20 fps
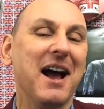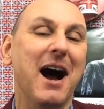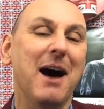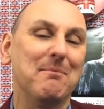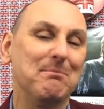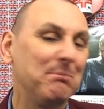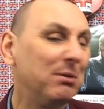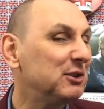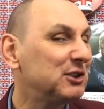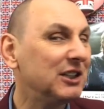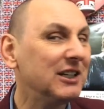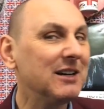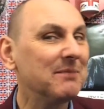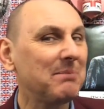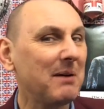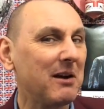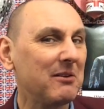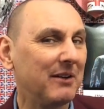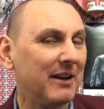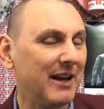I'm pushing the
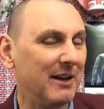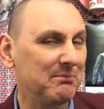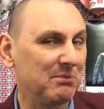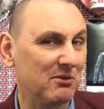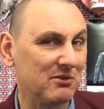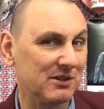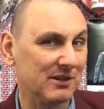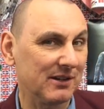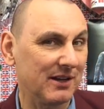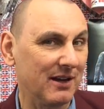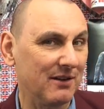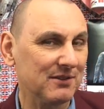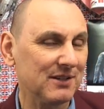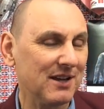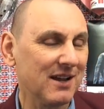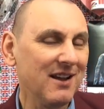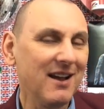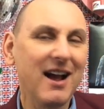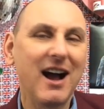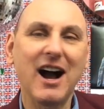boat here, boys and girls.
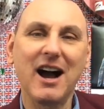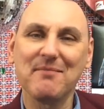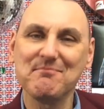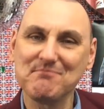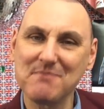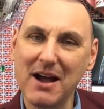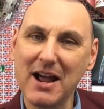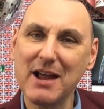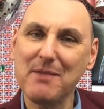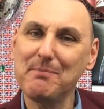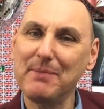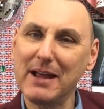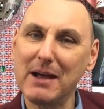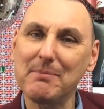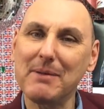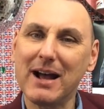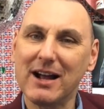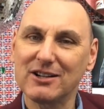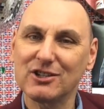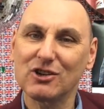I may be
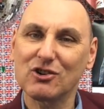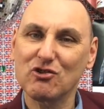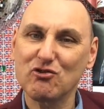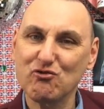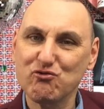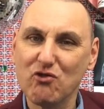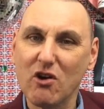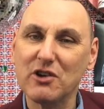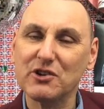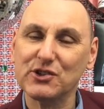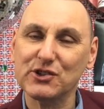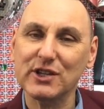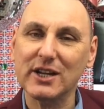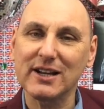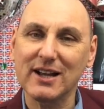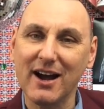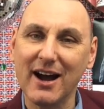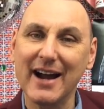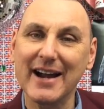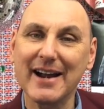about to cross the
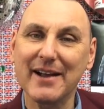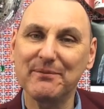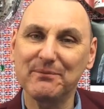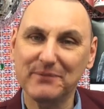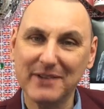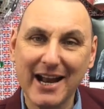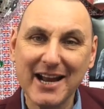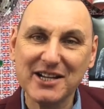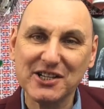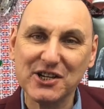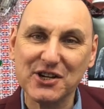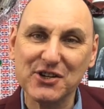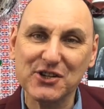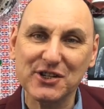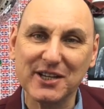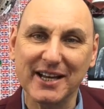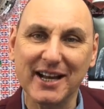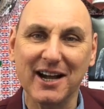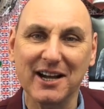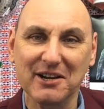line of
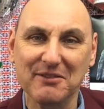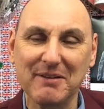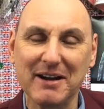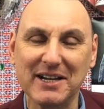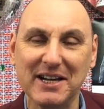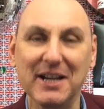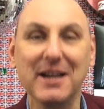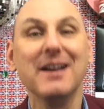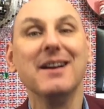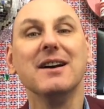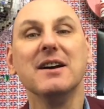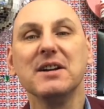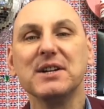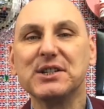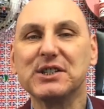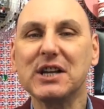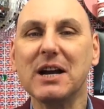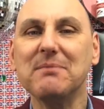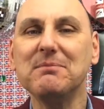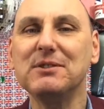decency. Are you ready?
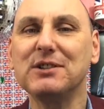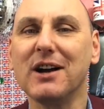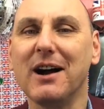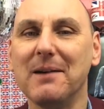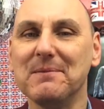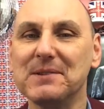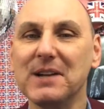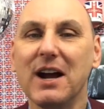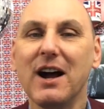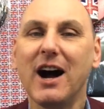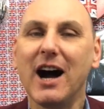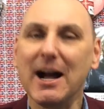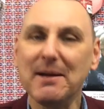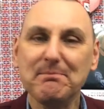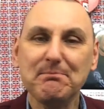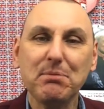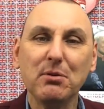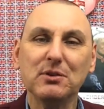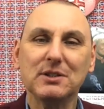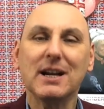Sometimes I
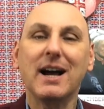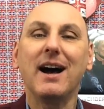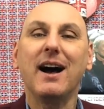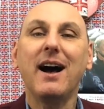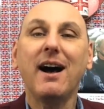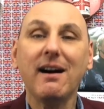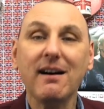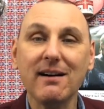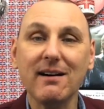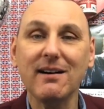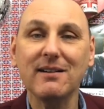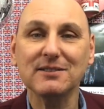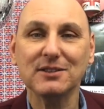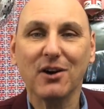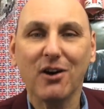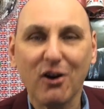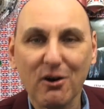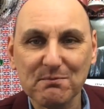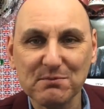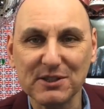put a hard
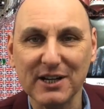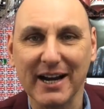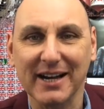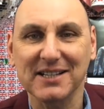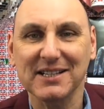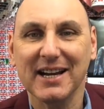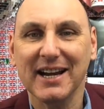object